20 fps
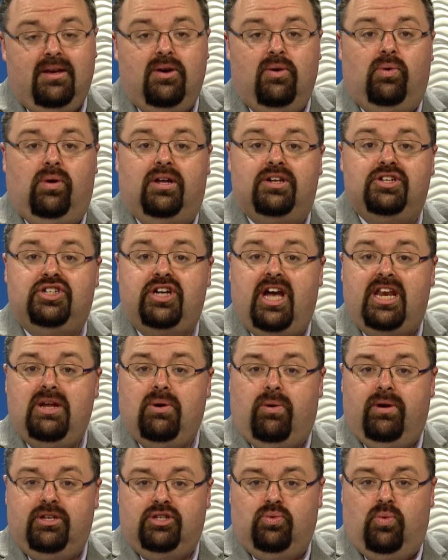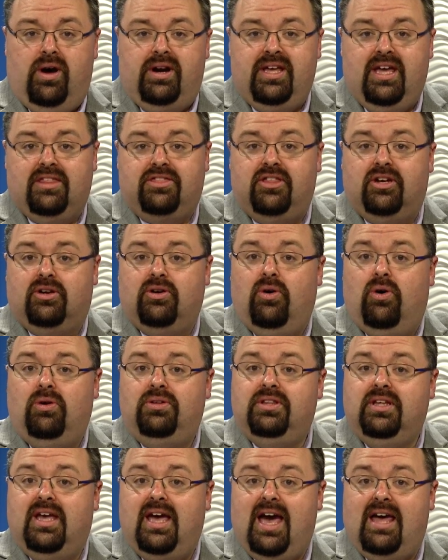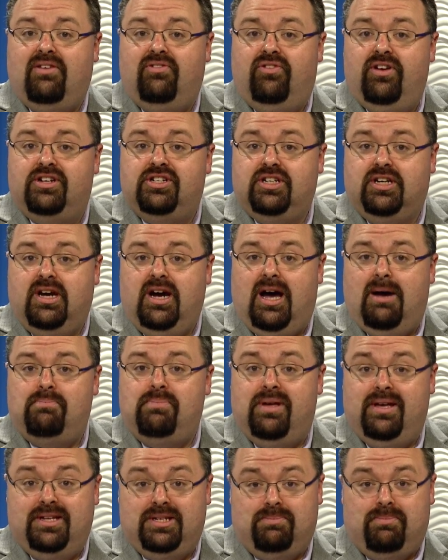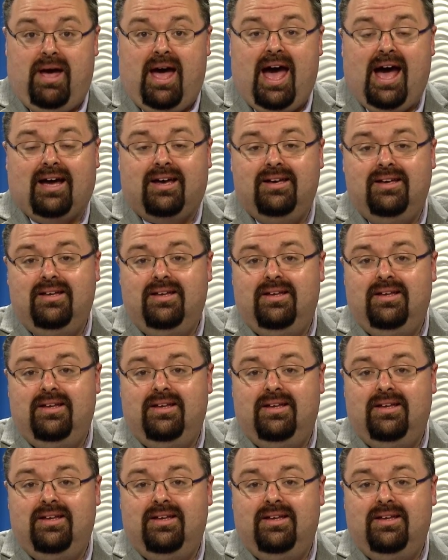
On January 20th, the Cold Catfish Cup is back.